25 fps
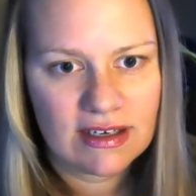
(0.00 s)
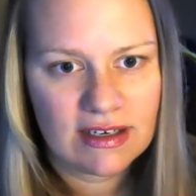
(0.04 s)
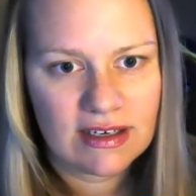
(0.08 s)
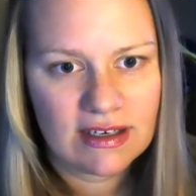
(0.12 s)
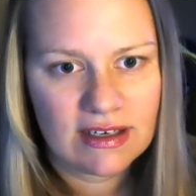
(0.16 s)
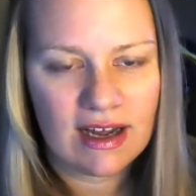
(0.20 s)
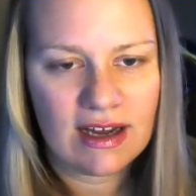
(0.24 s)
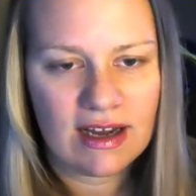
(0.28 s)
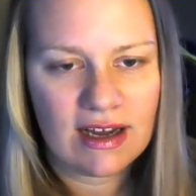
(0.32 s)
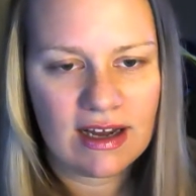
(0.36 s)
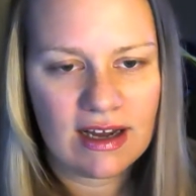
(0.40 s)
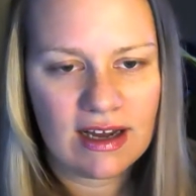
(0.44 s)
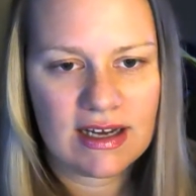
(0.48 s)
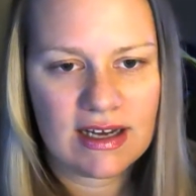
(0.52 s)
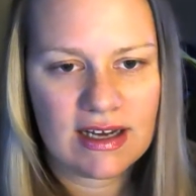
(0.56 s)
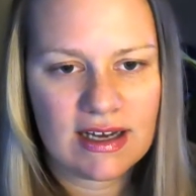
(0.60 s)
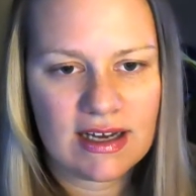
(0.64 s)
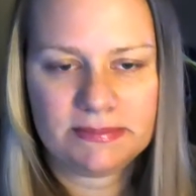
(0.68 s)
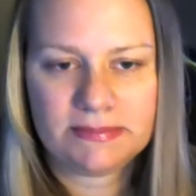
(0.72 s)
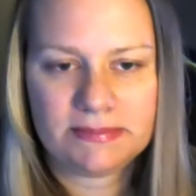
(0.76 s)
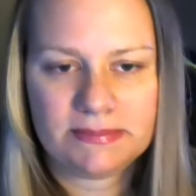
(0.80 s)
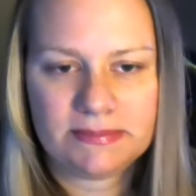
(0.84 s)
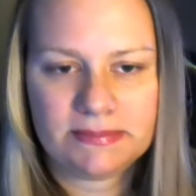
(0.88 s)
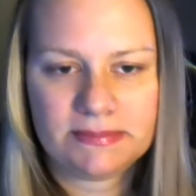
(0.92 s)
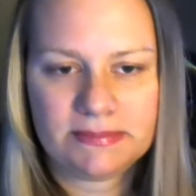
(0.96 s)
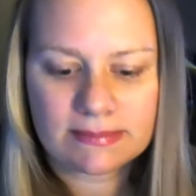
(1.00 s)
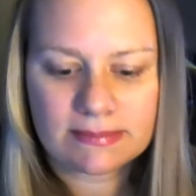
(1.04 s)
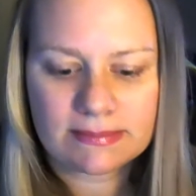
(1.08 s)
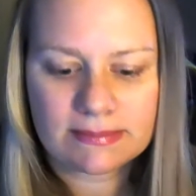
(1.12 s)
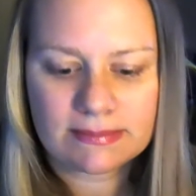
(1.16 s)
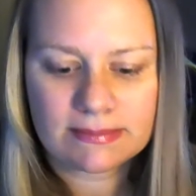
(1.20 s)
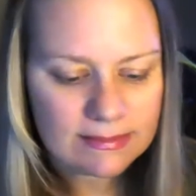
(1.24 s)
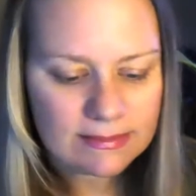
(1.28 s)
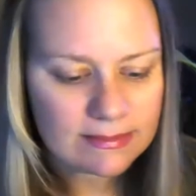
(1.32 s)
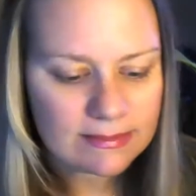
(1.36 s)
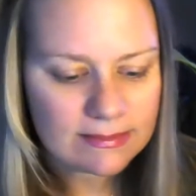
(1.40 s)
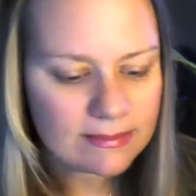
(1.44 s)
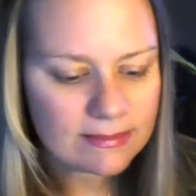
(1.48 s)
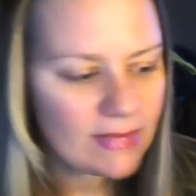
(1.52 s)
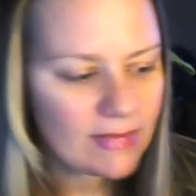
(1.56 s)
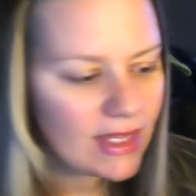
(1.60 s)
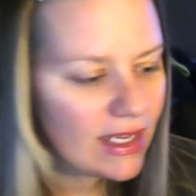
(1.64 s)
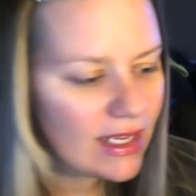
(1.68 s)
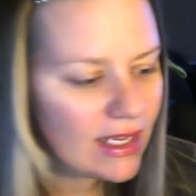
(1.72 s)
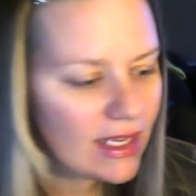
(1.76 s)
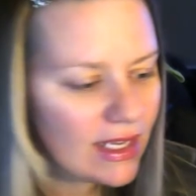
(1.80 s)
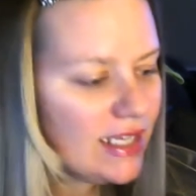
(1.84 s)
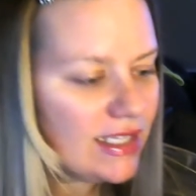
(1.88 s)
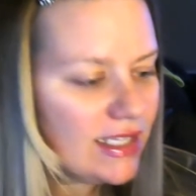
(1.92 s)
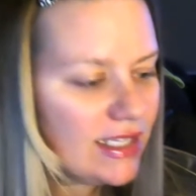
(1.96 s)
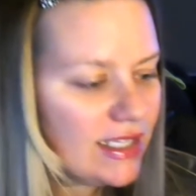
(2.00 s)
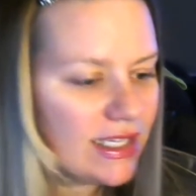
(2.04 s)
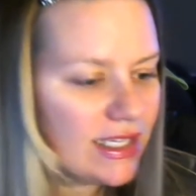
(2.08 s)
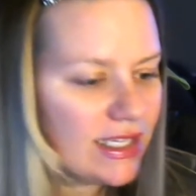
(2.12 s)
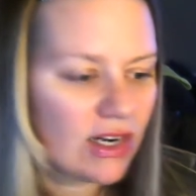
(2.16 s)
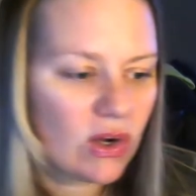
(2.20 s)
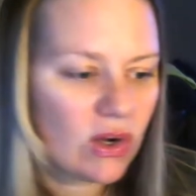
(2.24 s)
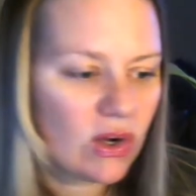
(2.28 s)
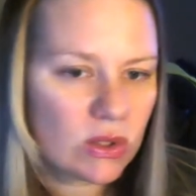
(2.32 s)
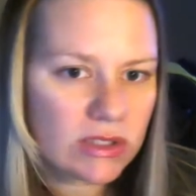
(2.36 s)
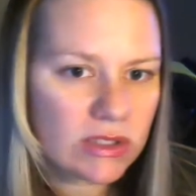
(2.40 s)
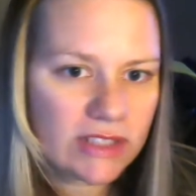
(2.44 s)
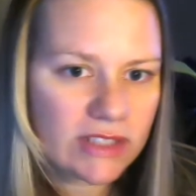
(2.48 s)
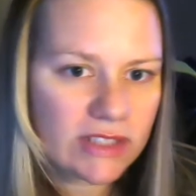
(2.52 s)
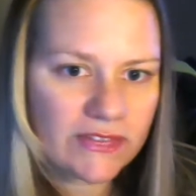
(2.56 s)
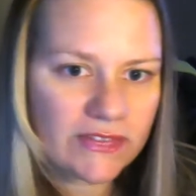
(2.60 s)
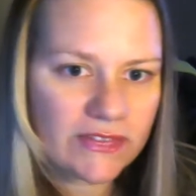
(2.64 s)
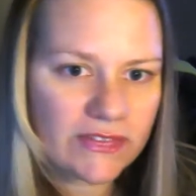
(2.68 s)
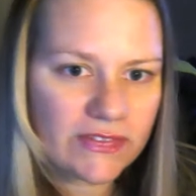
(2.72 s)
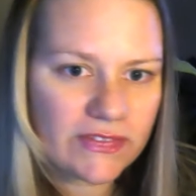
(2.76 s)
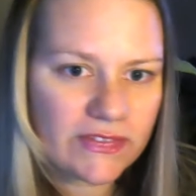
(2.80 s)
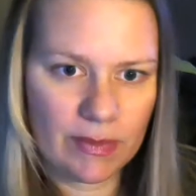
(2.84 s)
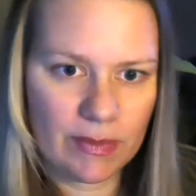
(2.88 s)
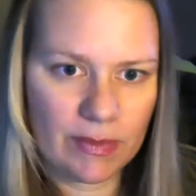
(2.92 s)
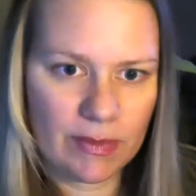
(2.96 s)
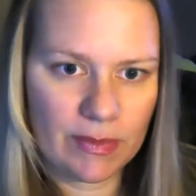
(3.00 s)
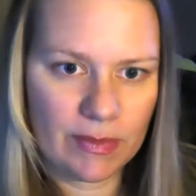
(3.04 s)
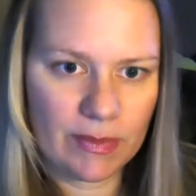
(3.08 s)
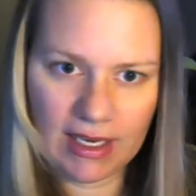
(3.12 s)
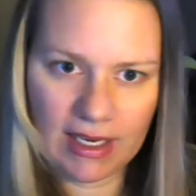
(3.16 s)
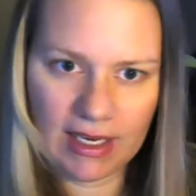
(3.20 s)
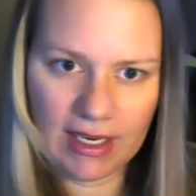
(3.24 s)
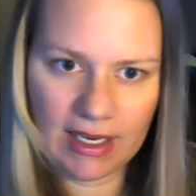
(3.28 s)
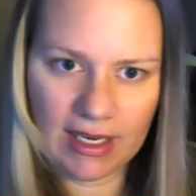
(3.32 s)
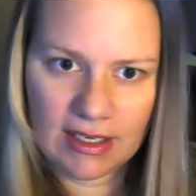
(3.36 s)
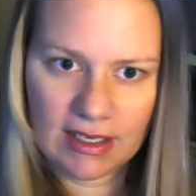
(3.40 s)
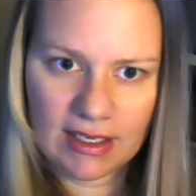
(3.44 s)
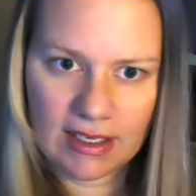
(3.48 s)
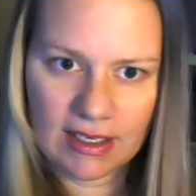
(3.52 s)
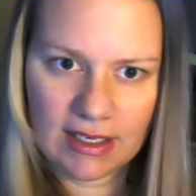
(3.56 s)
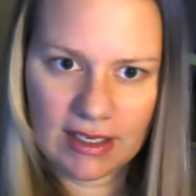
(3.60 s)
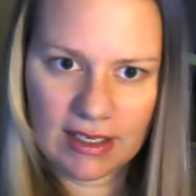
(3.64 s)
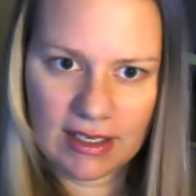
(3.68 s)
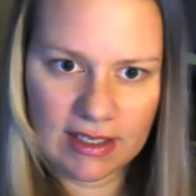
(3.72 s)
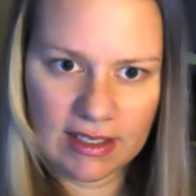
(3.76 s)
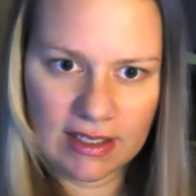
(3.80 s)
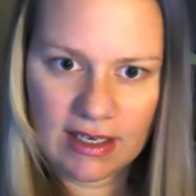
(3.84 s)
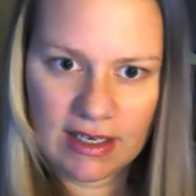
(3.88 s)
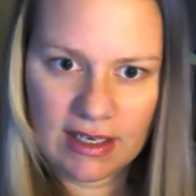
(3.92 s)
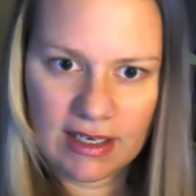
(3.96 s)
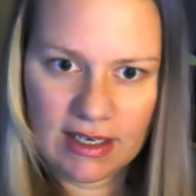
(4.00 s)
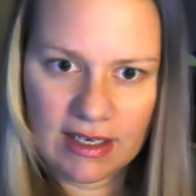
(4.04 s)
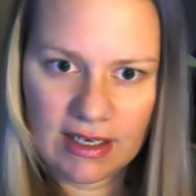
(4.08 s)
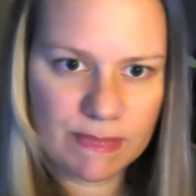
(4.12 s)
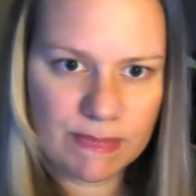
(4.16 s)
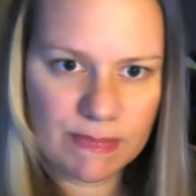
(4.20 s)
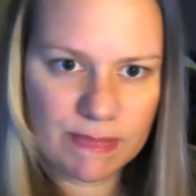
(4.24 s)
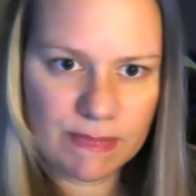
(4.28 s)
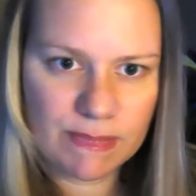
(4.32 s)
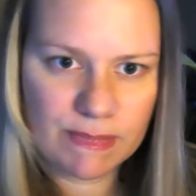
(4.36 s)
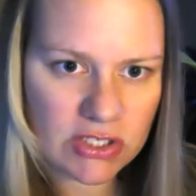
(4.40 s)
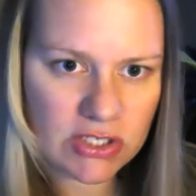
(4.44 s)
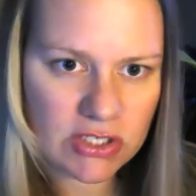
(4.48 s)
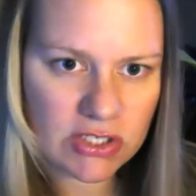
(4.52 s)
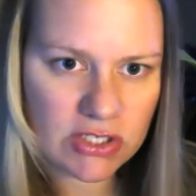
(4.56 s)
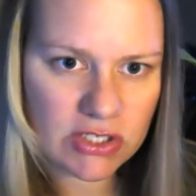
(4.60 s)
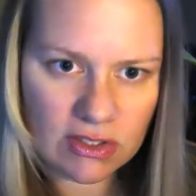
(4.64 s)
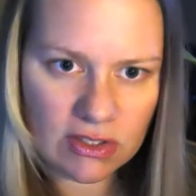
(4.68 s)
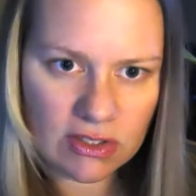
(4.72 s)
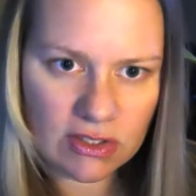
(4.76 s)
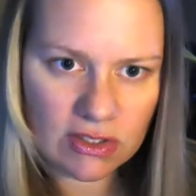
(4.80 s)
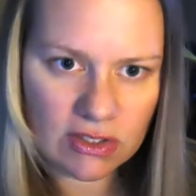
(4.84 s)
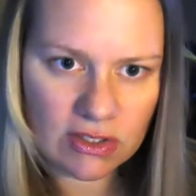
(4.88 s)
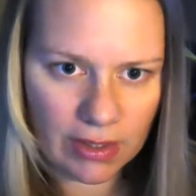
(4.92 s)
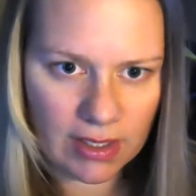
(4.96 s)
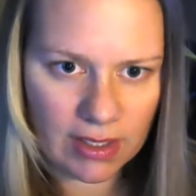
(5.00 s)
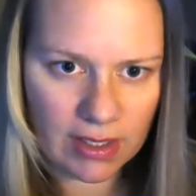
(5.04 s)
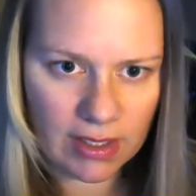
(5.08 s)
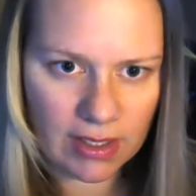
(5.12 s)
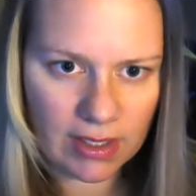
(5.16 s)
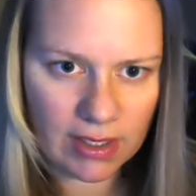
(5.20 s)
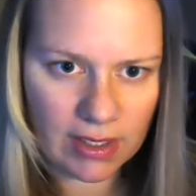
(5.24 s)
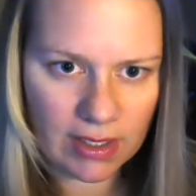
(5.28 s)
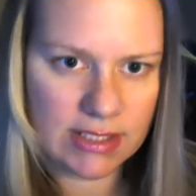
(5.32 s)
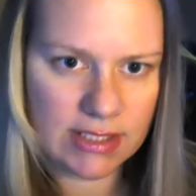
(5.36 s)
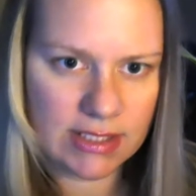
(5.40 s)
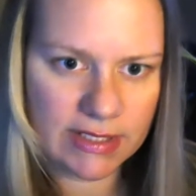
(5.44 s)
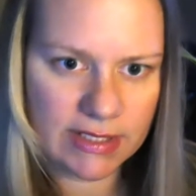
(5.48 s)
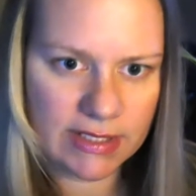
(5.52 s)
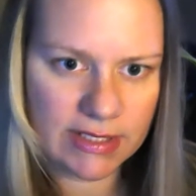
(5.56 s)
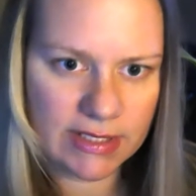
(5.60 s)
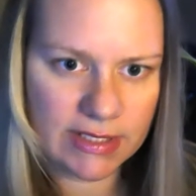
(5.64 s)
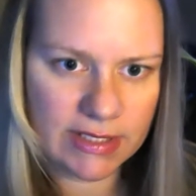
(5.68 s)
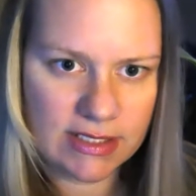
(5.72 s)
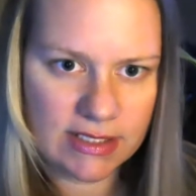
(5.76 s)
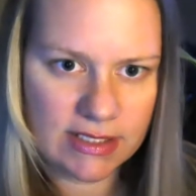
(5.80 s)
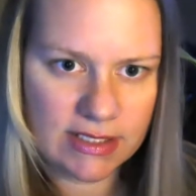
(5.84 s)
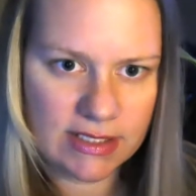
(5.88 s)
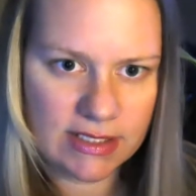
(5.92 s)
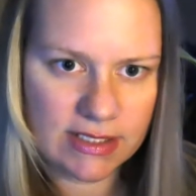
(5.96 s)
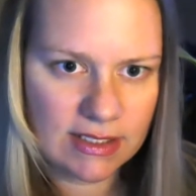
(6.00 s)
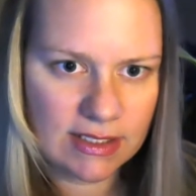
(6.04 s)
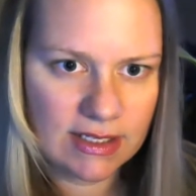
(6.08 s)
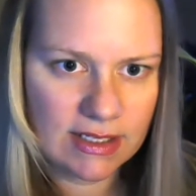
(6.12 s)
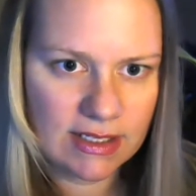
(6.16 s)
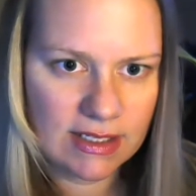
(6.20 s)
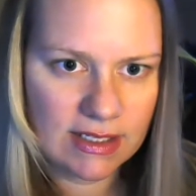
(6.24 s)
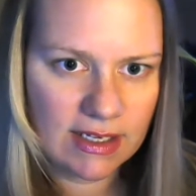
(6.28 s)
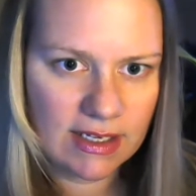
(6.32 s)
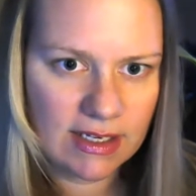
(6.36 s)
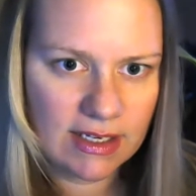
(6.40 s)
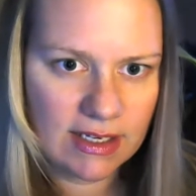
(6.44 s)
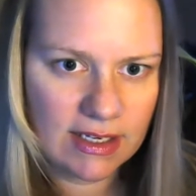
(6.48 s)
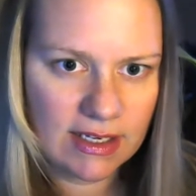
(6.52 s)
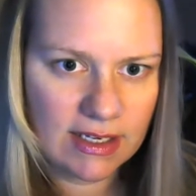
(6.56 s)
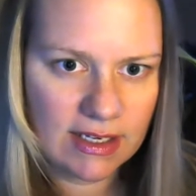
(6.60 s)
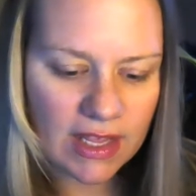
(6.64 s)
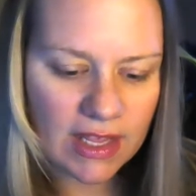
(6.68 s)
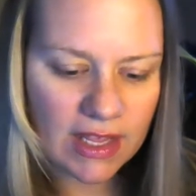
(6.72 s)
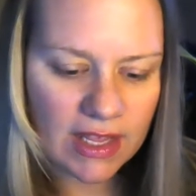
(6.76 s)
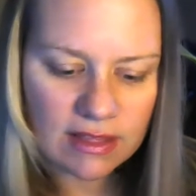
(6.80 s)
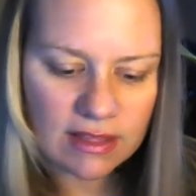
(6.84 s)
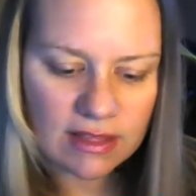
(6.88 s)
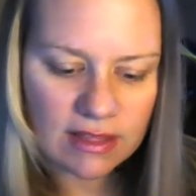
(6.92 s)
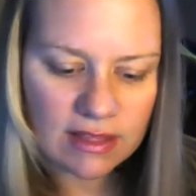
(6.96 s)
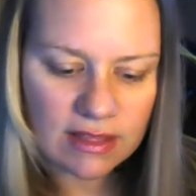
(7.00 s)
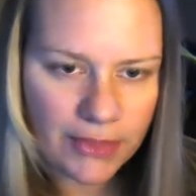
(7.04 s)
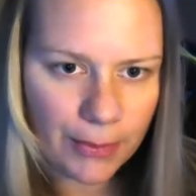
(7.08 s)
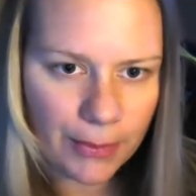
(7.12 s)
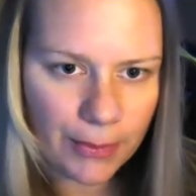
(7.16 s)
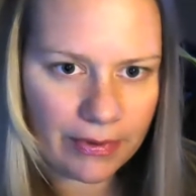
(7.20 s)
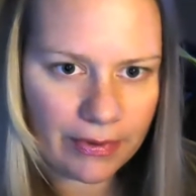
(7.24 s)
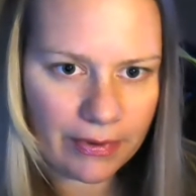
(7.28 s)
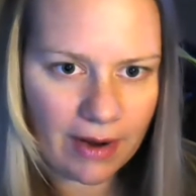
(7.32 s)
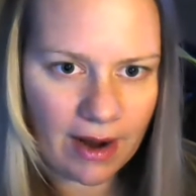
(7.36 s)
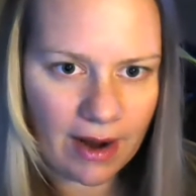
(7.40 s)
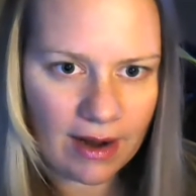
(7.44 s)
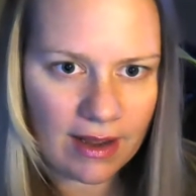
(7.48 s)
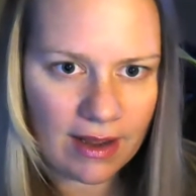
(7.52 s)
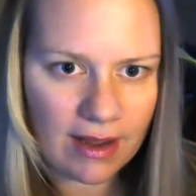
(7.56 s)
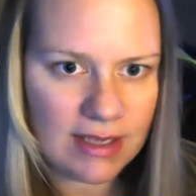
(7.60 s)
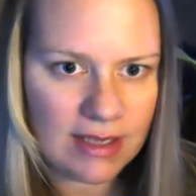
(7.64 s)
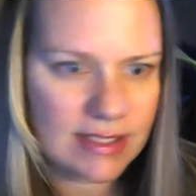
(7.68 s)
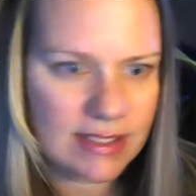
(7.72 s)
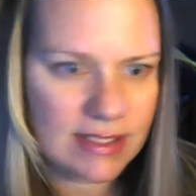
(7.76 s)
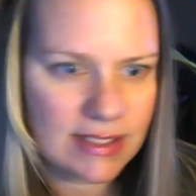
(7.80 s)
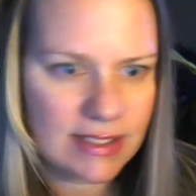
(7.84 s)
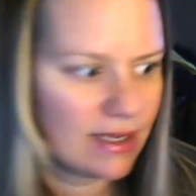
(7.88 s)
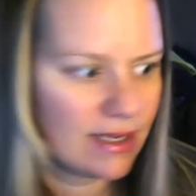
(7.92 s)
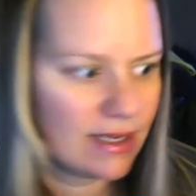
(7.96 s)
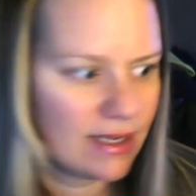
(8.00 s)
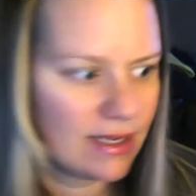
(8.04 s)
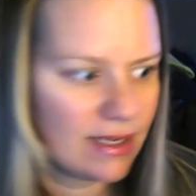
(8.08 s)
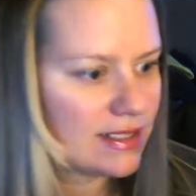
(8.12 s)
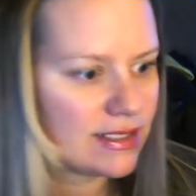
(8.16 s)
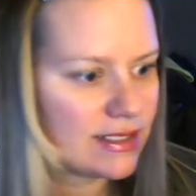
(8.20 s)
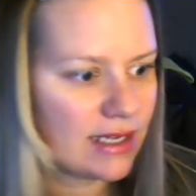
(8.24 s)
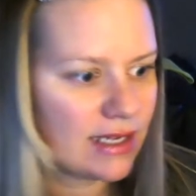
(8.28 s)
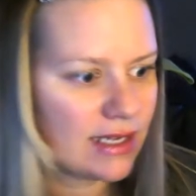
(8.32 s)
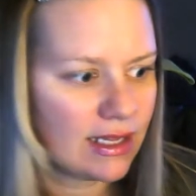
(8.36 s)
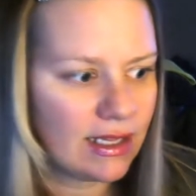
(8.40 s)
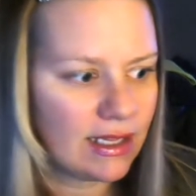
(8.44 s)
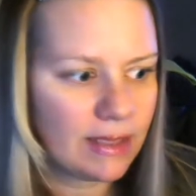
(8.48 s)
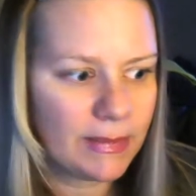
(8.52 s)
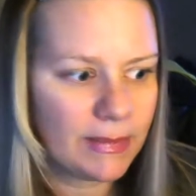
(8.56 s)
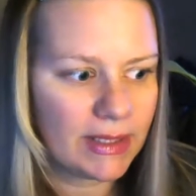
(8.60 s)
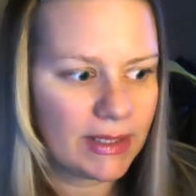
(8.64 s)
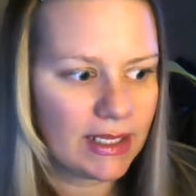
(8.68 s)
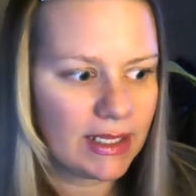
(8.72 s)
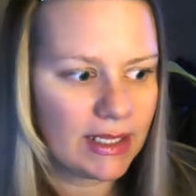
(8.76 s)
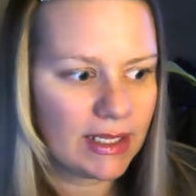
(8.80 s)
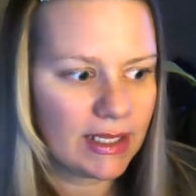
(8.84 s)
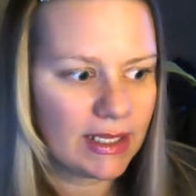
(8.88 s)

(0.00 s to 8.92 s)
Get a hold of everybody, especially your loyal customers. If they love the product, tell them, like,